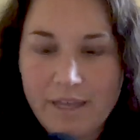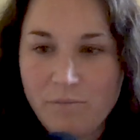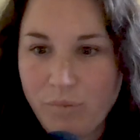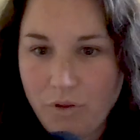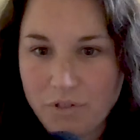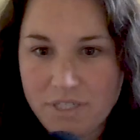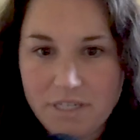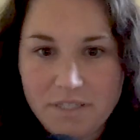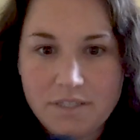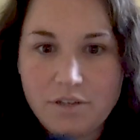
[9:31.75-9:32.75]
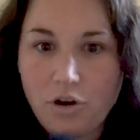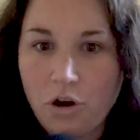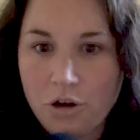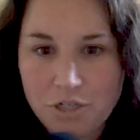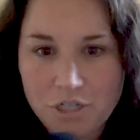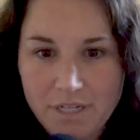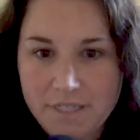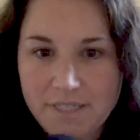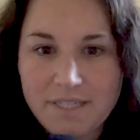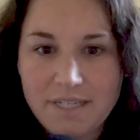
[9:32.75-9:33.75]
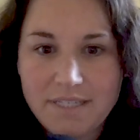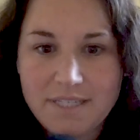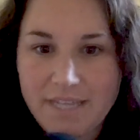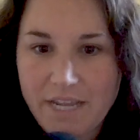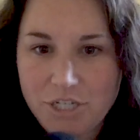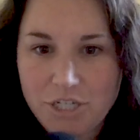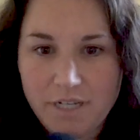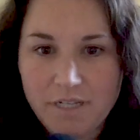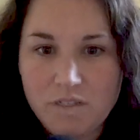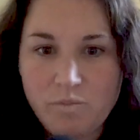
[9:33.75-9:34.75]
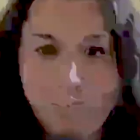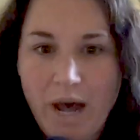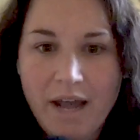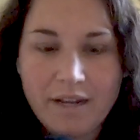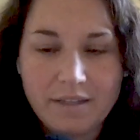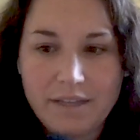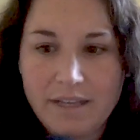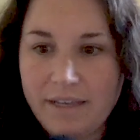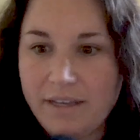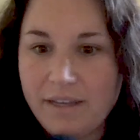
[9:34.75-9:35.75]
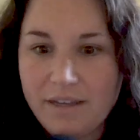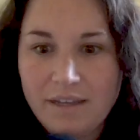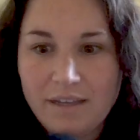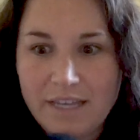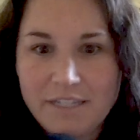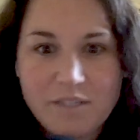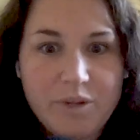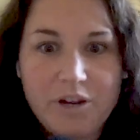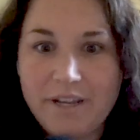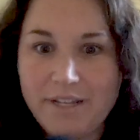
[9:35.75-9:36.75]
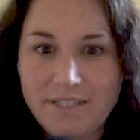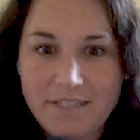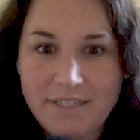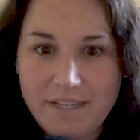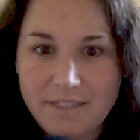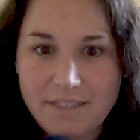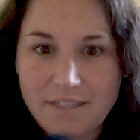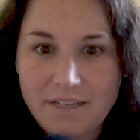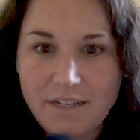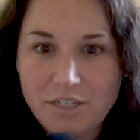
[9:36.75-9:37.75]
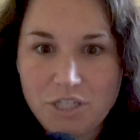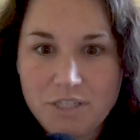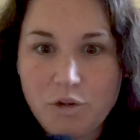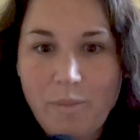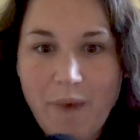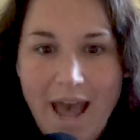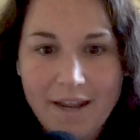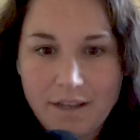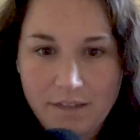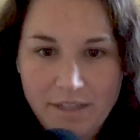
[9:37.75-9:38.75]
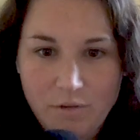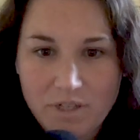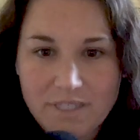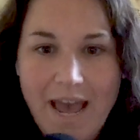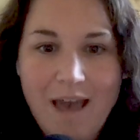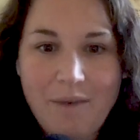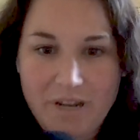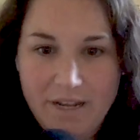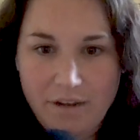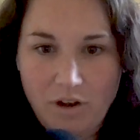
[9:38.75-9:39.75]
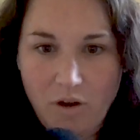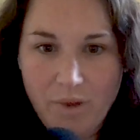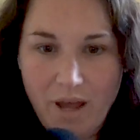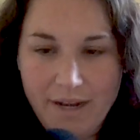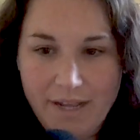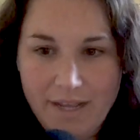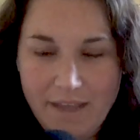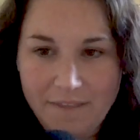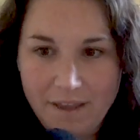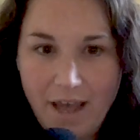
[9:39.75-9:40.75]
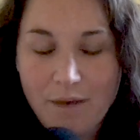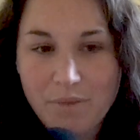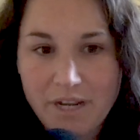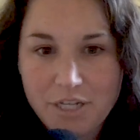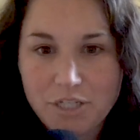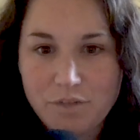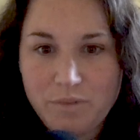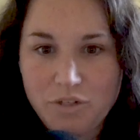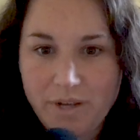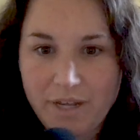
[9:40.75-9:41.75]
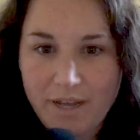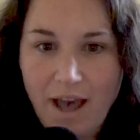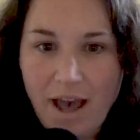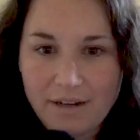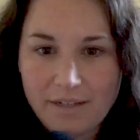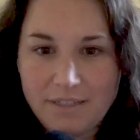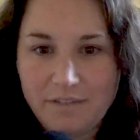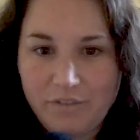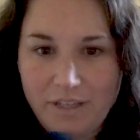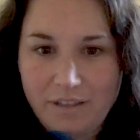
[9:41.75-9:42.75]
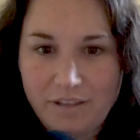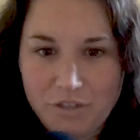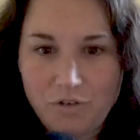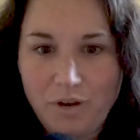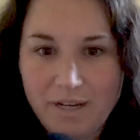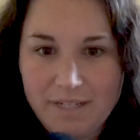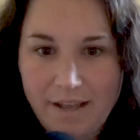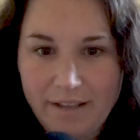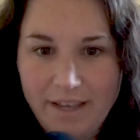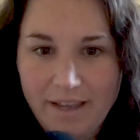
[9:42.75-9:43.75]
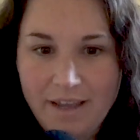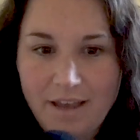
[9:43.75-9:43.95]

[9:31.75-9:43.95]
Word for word: impulses, urges, sensations, bodily experiences, just somatically what's happening in our body. And the combination between cognitively, the storytelling,